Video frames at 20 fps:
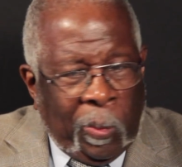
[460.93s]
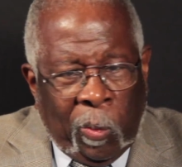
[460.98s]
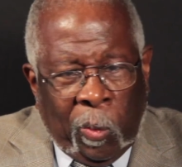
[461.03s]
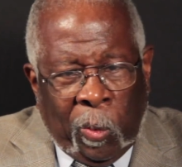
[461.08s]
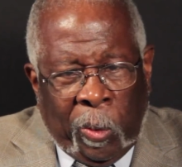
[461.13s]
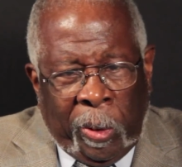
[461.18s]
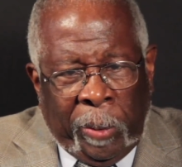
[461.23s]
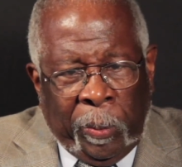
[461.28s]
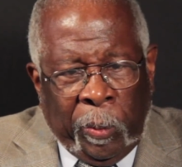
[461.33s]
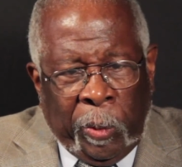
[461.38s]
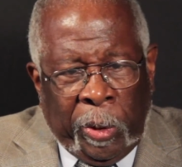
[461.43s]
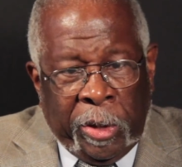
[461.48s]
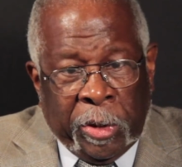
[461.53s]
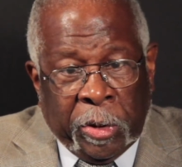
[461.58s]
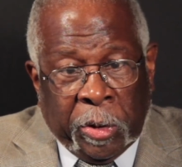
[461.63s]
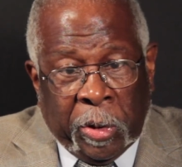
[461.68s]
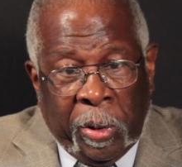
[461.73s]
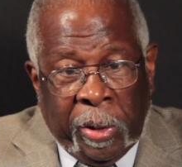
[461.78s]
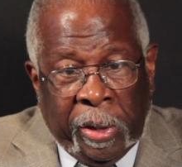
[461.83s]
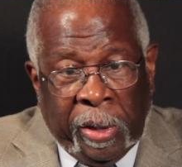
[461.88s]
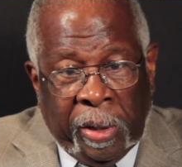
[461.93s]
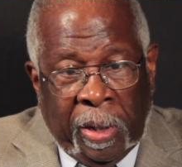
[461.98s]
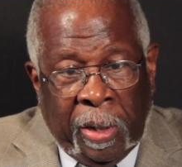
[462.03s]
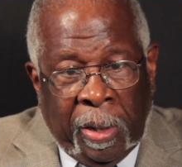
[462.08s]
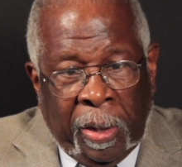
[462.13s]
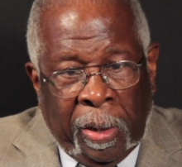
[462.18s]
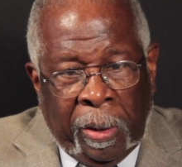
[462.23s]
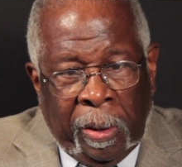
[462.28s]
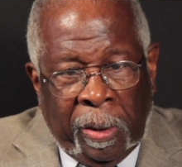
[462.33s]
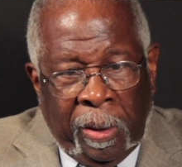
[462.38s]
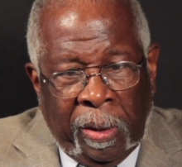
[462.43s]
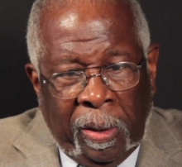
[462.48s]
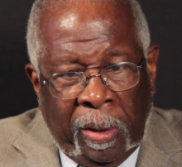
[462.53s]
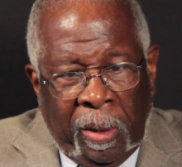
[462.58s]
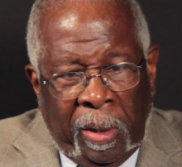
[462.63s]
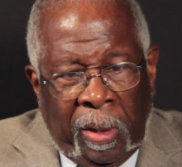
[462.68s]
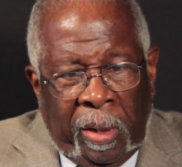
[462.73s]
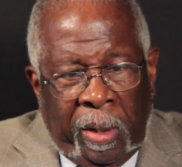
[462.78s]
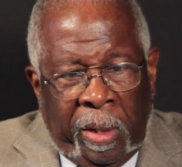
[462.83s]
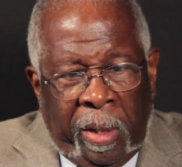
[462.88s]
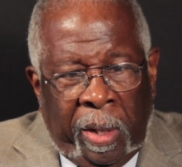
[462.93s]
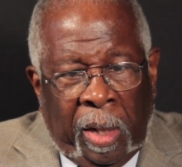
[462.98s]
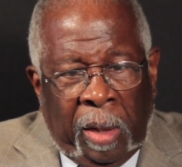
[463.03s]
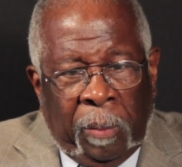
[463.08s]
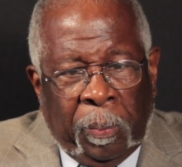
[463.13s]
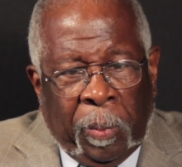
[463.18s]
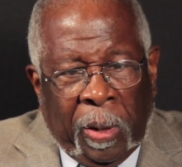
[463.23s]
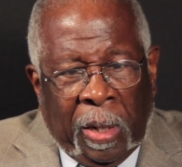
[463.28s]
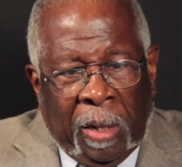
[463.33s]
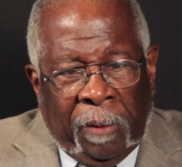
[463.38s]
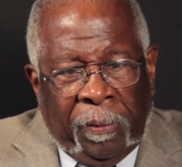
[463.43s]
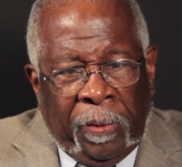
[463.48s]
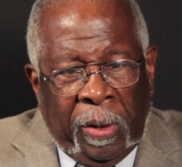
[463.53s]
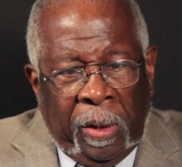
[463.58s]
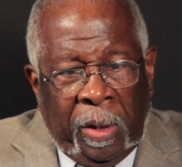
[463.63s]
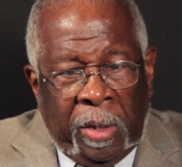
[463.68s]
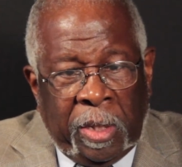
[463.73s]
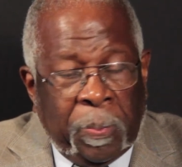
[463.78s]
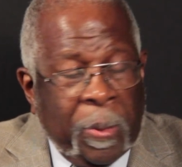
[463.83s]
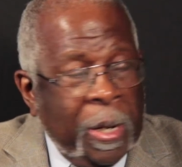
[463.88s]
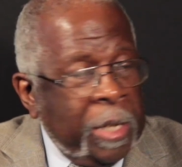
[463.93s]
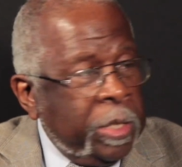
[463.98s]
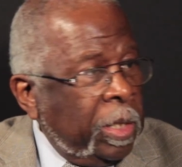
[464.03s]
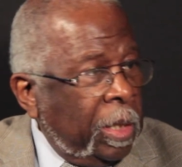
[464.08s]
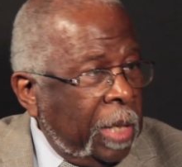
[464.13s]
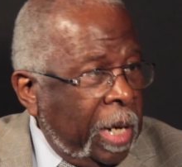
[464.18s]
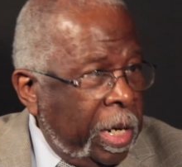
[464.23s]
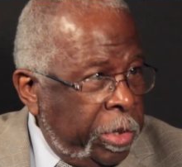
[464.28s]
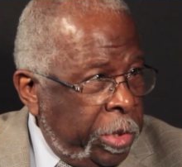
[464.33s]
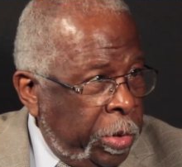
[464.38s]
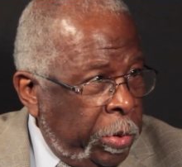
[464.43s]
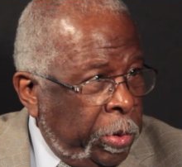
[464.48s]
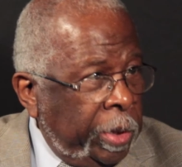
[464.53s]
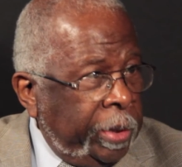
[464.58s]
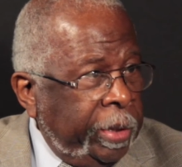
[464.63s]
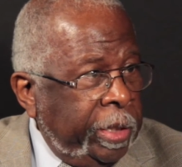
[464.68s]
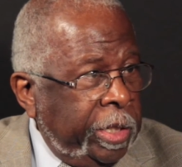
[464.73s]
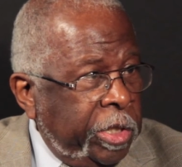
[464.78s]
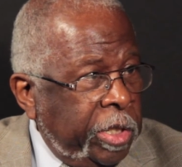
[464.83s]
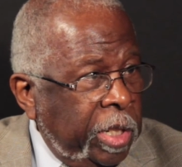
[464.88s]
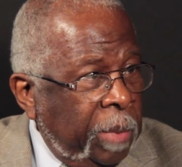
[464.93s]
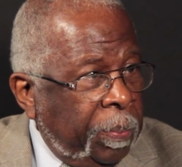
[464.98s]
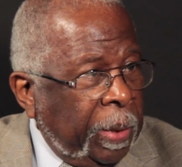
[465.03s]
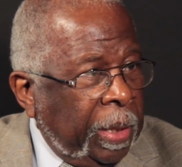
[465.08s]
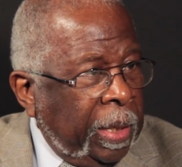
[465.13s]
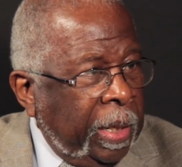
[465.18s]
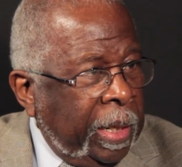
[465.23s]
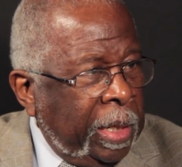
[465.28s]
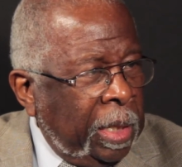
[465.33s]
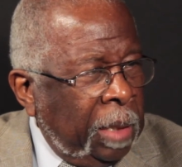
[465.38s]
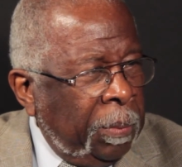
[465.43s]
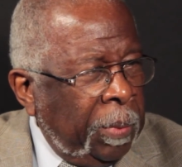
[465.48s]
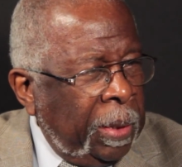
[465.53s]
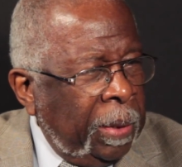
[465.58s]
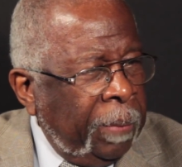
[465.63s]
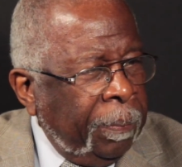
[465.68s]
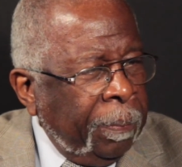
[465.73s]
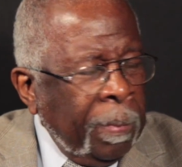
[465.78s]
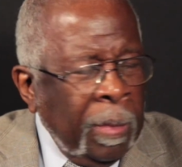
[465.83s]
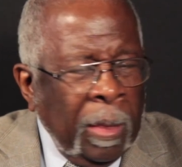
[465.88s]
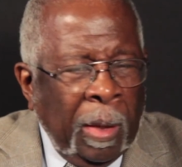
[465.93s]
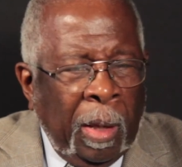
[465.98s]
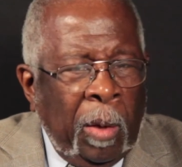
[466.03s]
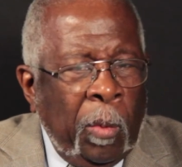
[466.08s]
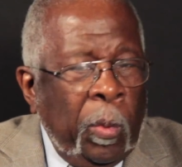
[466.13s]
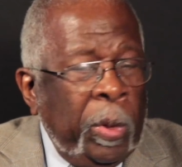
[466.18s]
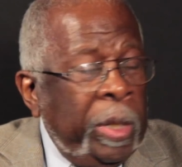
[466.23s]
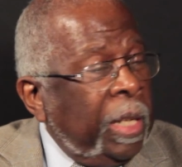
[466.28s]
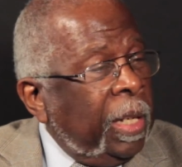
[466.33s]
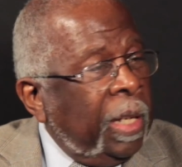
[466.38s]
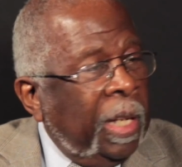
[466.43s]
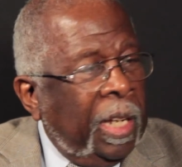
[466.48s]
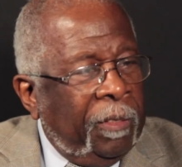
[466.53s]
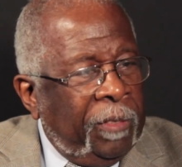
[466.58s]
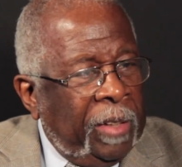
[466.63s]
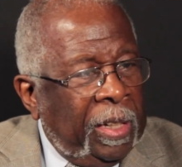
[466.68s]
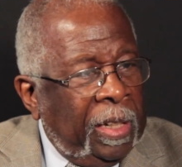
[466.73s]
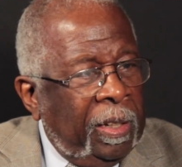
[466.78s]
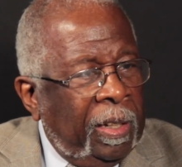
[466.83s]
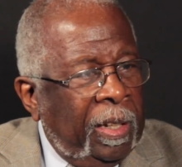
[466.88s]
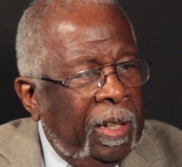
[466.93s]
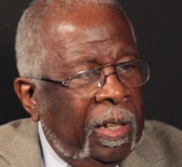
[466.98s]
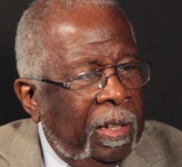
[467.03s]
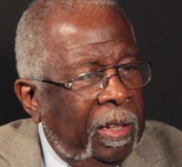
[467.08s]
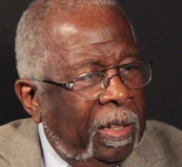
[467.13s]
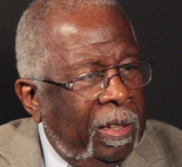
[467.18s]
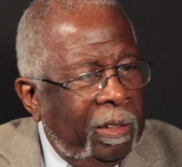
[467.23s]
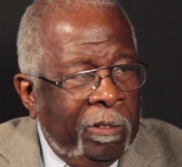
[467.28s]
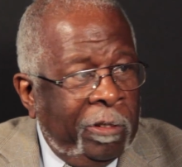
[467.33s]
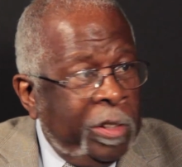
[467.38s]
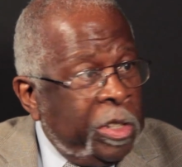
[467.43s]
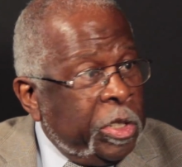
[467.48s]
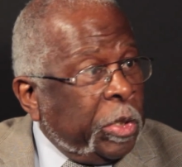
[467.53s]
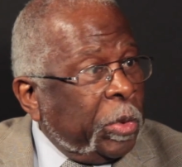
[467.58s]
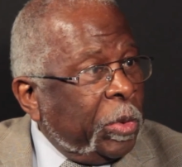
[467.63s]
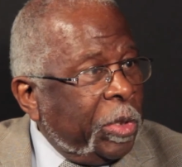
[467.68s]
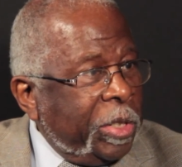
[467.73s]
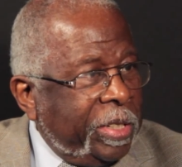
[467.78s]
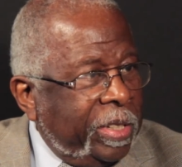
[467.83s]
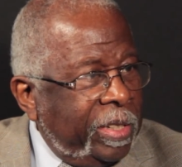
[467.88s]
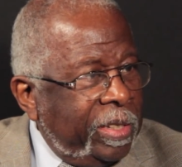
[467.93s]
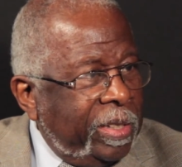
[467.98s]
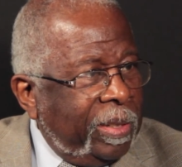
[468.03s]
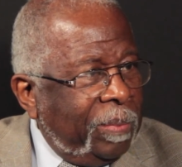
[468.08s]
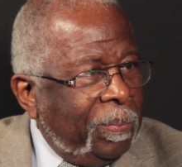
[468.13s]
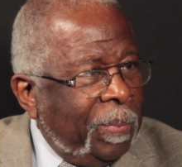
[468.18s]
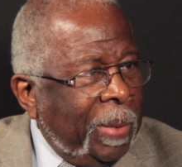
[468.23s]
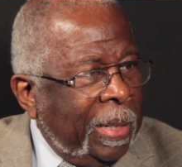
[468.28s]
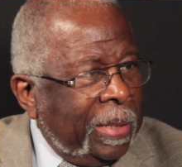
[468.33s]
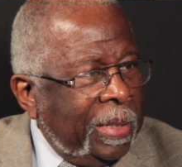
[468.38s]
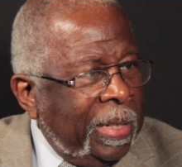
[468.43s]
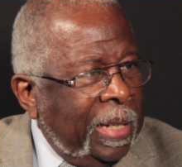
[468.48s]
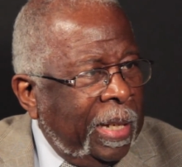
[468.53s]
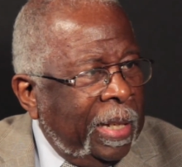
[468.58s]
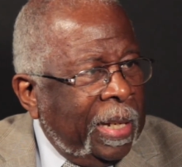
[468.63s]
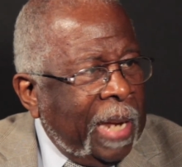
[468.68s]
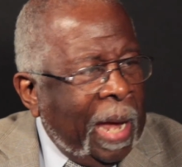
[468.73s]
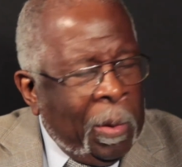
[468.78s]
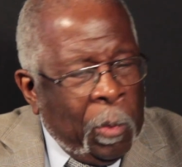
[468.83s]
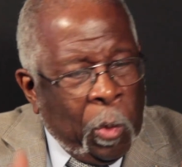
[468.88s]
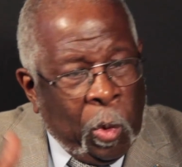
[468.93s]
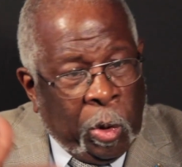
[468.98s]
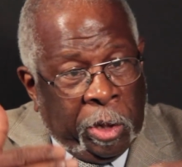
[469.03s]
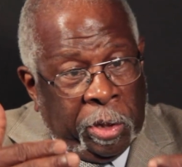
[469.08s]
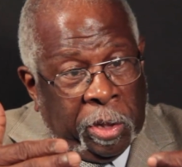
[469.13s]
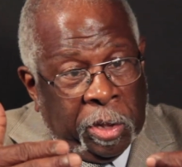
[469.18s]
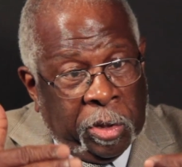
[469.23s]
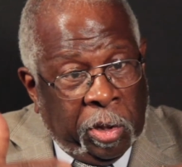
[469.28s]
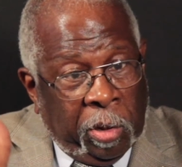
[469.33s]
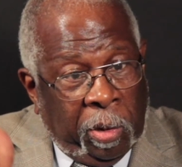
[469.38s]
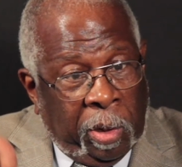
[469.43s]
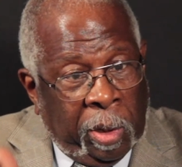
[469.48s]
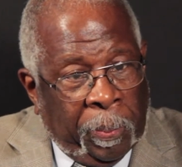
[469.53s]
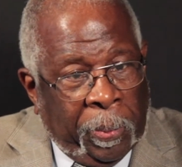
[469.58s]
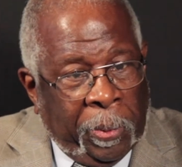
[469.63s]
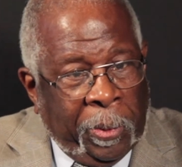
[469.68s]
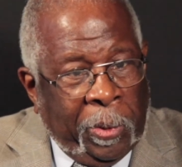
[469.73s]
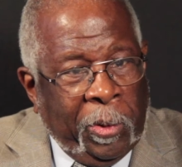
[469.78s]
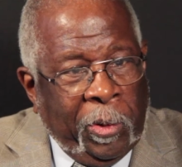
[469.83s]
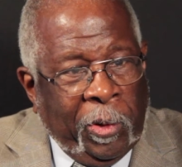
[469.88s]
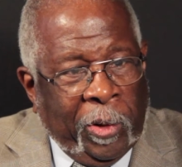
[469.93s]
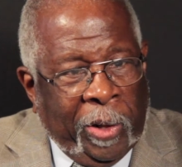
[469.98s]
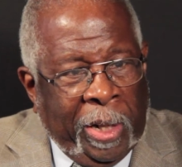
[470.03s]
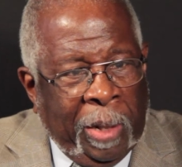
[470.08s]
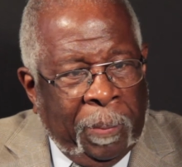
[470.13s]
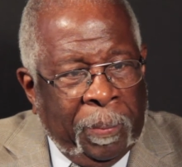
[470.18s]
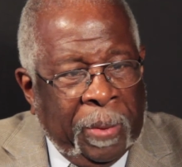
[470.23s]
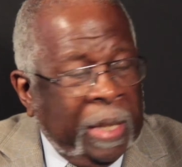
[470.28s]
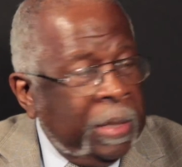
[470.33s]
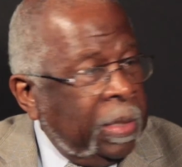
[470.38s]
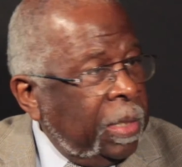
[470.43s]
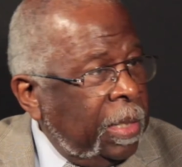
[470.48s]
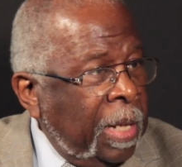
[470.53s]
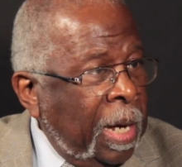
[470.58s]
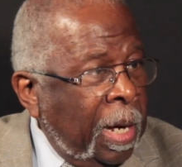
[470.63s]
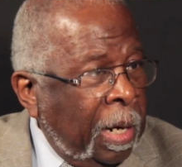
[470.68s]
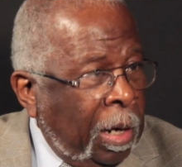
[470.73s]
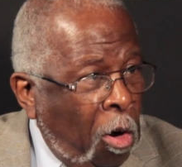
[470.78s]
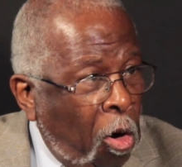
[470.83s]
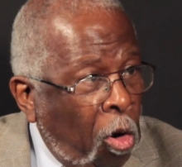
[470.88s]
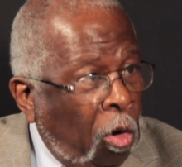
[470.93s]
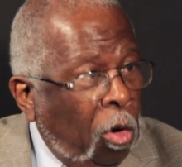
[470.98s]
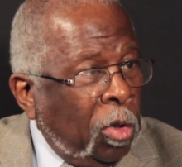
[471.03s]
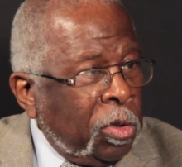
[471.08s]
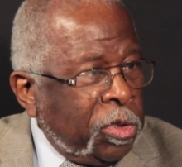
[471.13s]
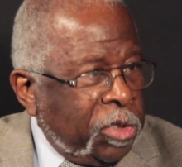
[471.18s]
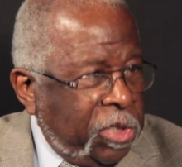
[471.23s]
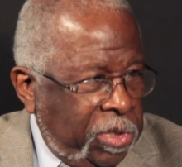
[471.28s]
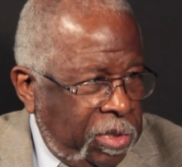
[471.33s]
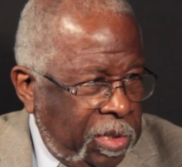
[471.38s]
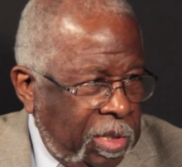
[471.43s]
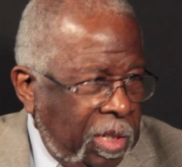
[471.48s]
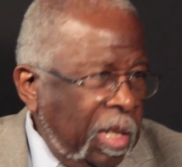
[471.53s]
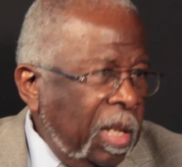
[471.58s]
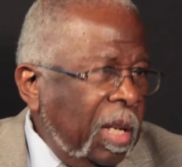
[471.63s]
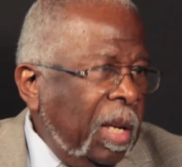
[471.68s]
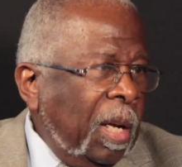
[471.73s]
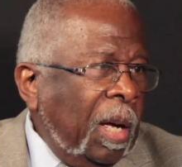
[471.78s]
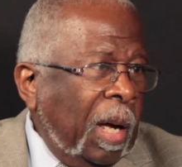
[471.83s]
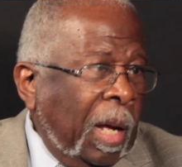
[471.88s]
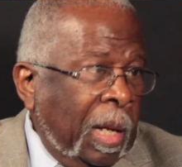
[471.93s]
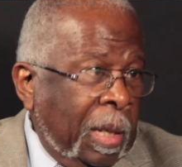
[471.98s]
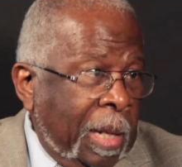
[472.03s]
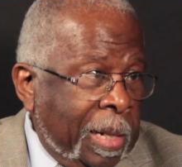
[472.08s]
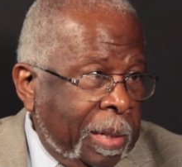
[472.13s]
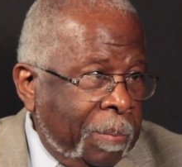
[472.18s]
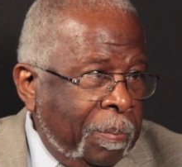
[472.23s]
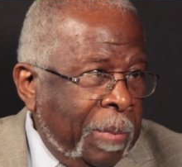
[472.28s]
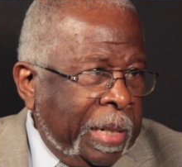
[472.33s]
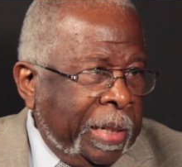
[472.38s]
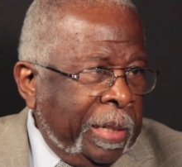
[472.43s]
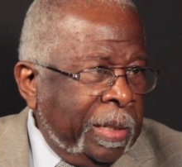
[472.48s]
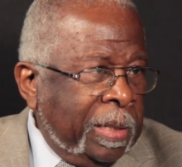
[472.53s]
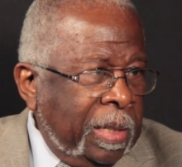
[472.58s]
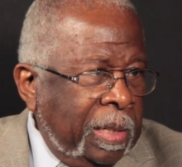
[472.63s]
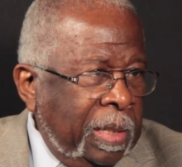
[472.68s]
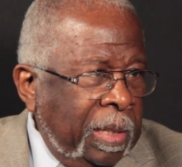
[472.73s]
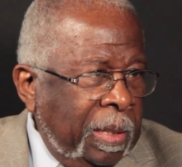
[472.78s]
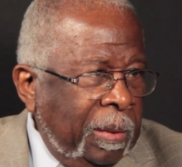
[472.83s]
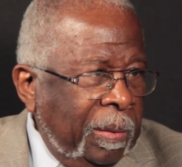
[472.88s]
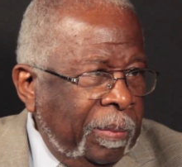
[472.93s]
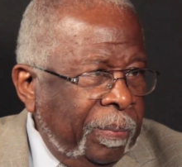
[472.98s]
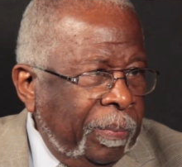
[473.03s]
When we started our nonprofit, especially our Youth Leadership Academy, we didn't have any resources, but yet I wanted to start a program that did not cost a lot of money to do.